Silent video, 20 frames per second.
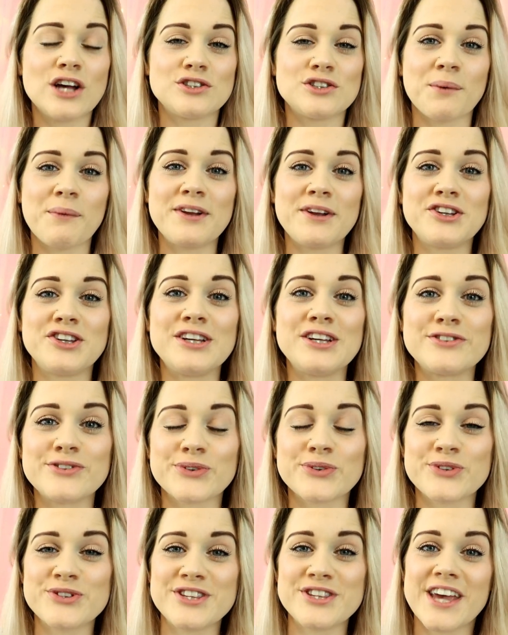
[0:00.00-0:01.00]
So when she
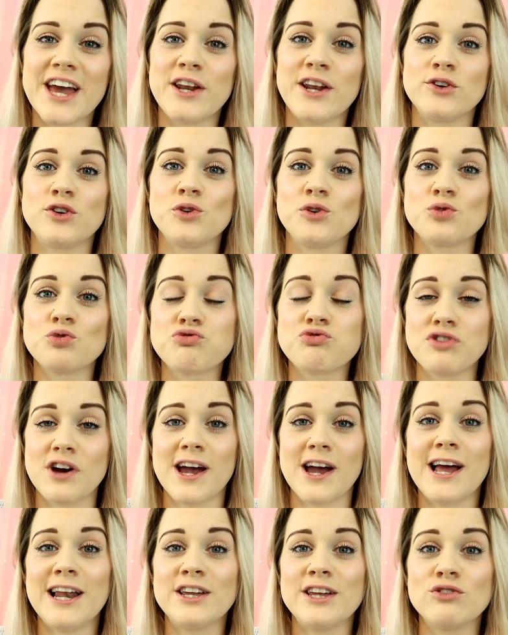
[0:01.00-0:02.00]
saw Sienna, she was
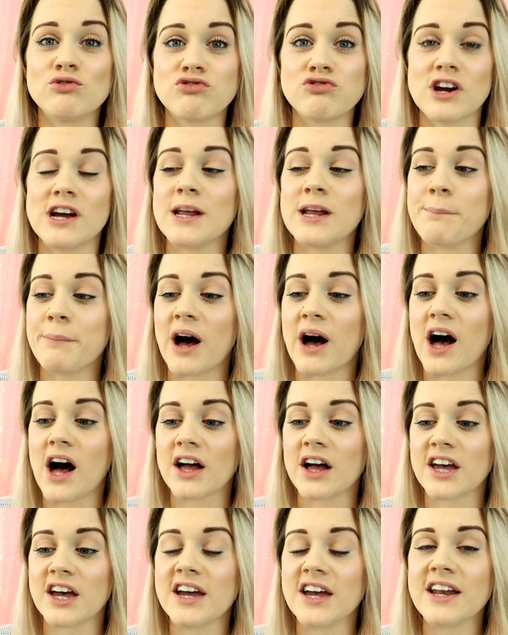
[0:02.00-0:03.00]
really, really
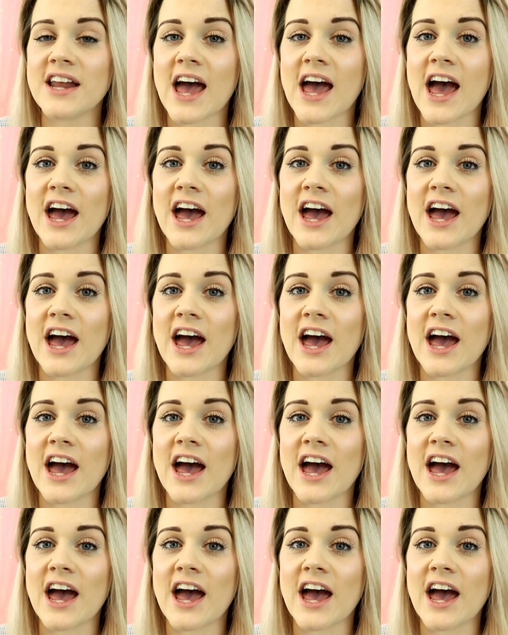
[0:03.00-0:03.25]
barking,